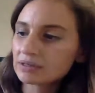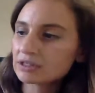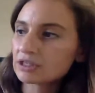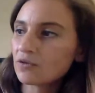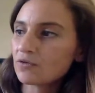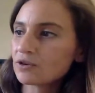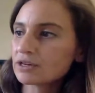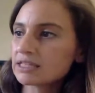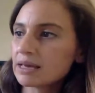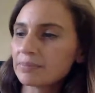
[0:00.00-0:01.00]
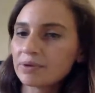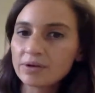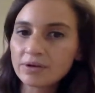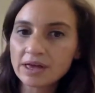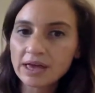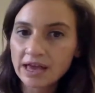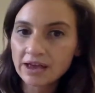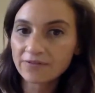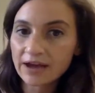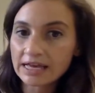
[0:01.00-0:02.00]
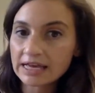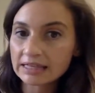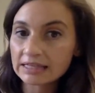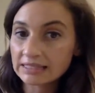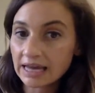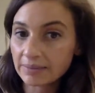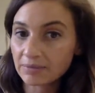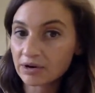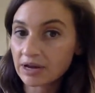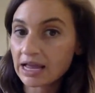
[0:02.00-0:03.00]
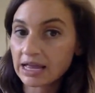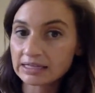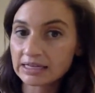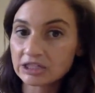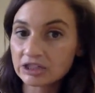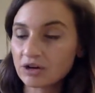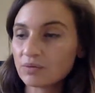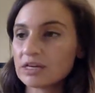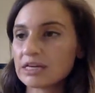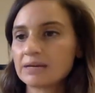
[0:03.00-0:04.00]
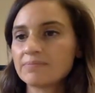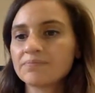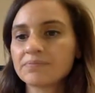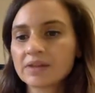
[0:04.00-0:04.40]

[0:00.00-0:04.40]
So for example, if I hit the timer and I start reading,